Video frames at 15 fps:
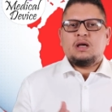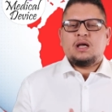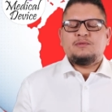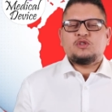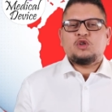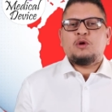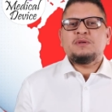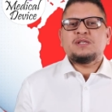
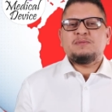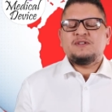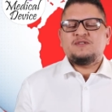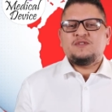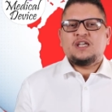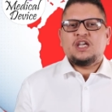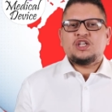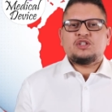as a common
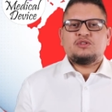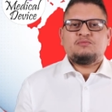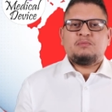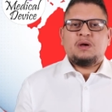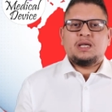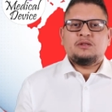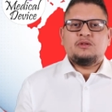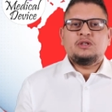specification
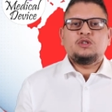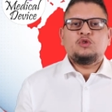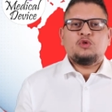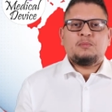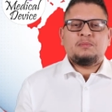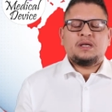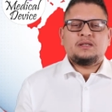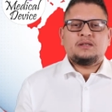by the
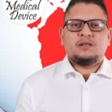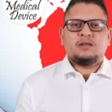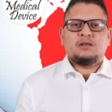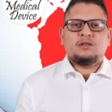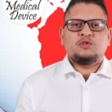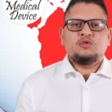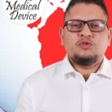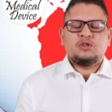European
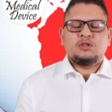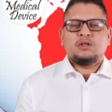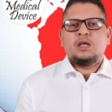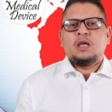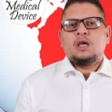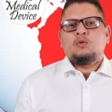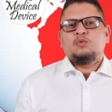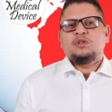Union,
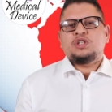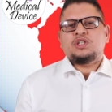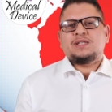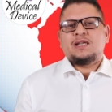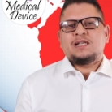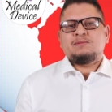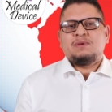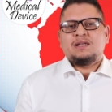which
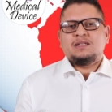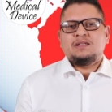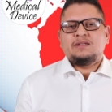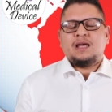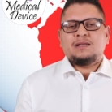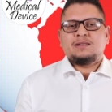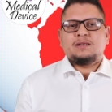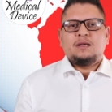says mainly
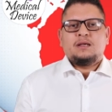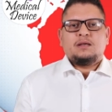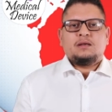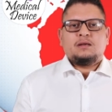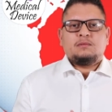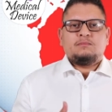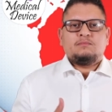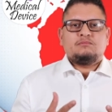that
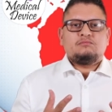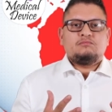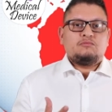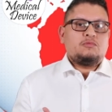um,